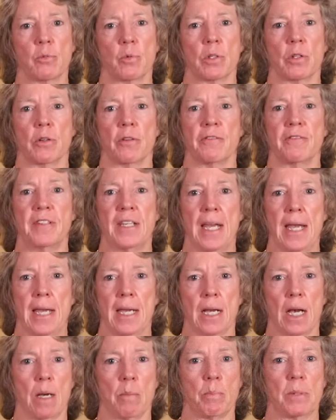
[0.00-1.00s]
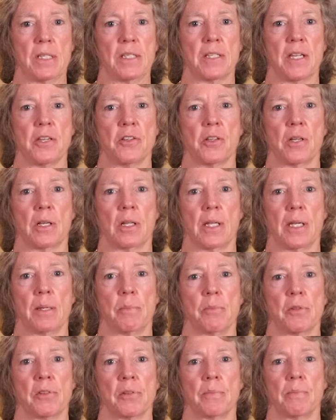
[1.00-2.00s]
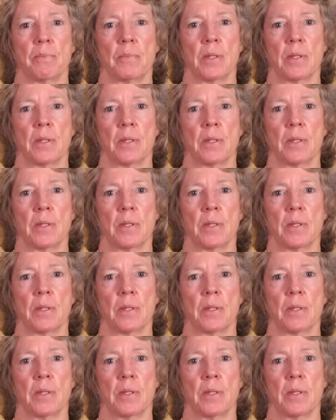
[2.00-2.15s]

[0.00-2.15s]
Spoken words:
with their VA compensation claims.